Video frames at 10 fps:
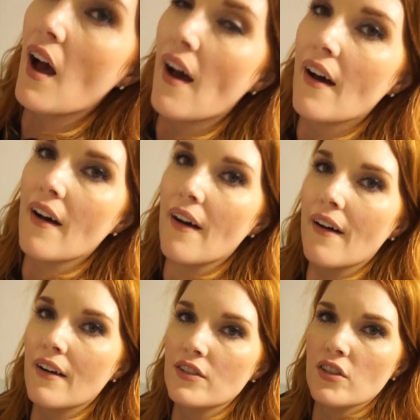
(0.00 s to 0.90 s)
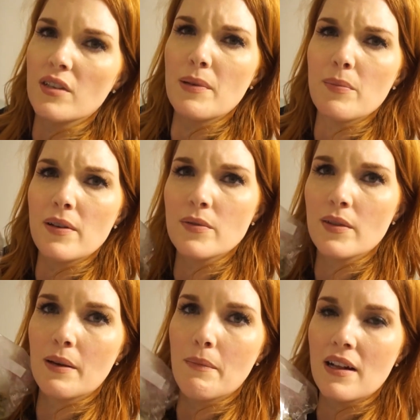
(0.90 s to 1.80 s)
Turkey meatballs with
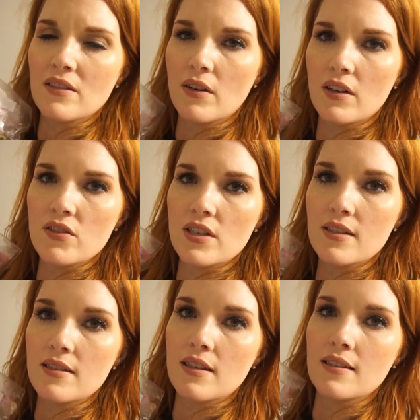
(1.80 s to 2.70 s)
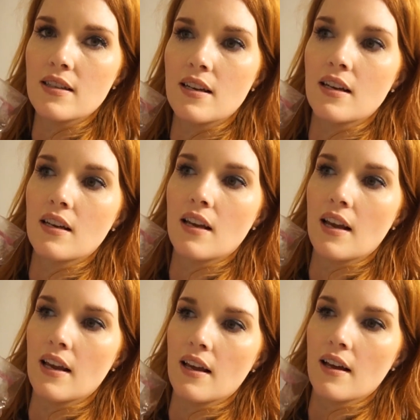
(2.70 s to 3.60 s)
like mozzarella cheese seasoning
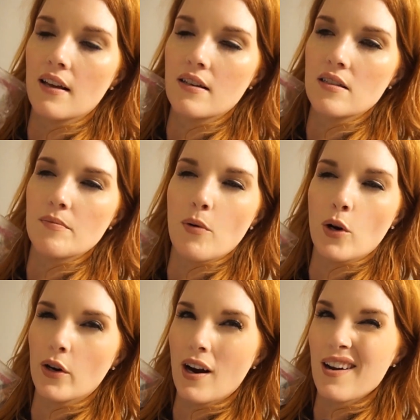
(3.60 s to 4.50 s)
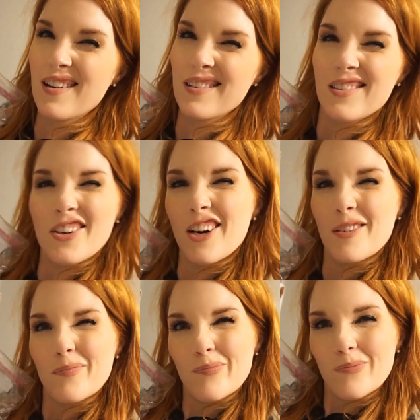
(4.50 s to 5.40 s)
and pork rind
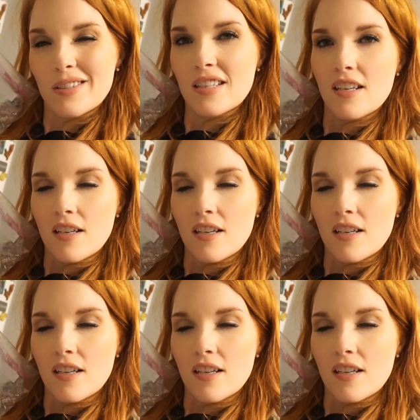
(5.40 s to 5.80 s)
crumbs,